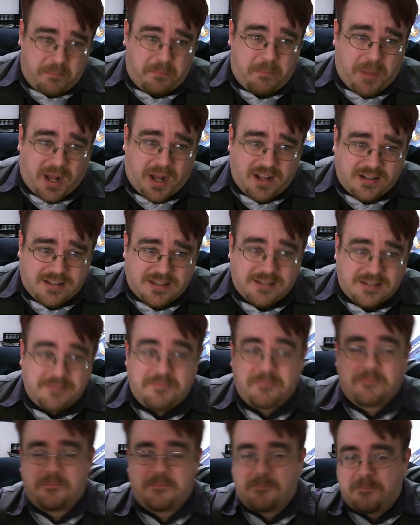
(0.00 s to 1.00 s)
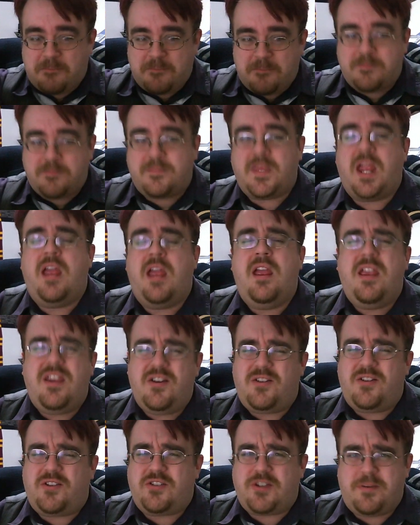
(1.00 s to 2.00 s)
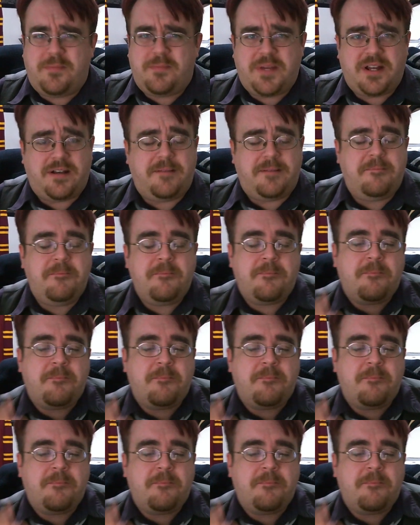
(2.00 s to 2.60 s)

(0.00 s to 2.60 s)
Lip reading: but you're not John Byrne.